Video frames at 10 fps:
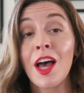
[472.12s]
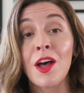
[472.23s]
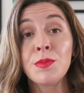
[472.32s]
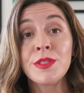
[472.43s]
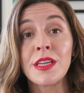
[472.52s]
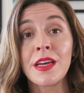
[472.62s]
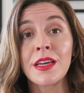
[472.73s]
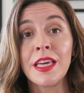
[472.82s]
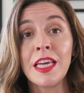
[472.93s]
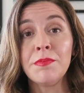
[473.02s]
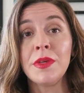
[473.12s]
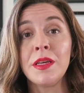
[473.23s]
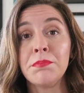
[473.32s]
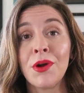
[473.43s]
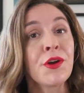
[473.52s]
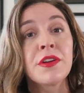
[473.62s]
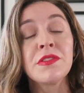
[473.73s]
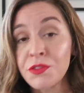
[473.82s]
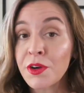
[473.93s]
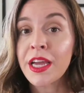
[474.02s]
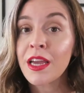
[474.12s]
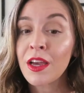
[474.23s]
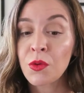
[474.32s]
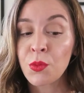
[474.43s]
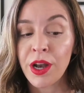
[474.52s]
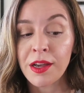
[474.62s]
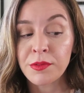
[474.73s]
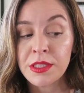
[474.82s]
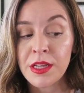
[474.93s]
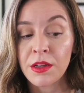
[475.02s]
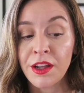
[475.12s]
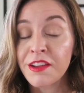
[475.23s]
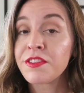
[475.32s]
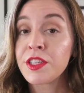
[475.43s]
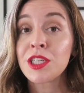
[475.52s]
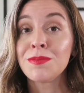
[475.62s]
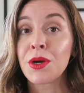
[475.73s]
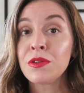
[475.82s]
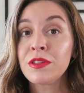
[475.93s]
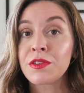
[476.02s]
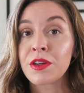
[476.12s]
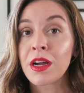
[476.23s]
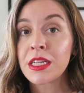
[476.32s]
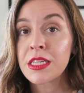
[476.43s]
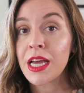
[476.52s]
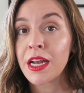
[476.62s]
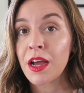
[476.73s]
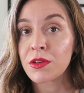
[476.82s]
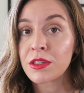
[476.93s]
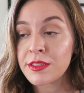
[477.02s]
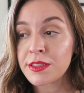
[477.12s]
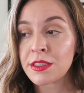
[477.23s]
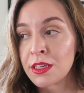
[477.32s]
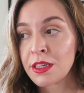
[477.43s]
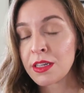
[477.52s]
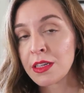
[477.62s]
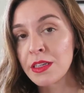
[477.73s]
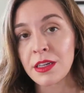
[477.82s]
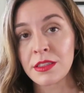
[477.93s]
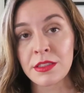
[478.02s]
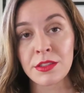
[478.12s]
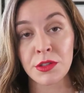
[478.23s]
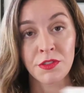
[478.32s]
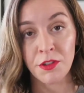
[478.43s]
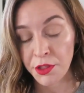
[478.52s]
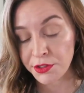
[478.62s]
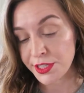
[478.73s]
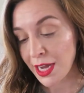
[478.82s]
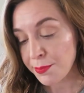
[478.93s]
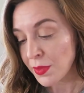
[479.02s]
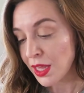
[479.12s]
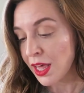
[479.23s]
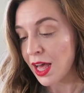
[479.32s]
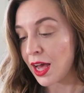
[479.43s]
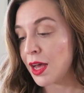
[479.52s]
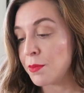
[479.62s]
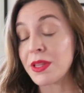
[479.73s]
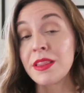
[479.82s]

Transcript: helped uh, keep me burn free when I was on a fishing boat for 10 hours. That's a story for another time. Uh,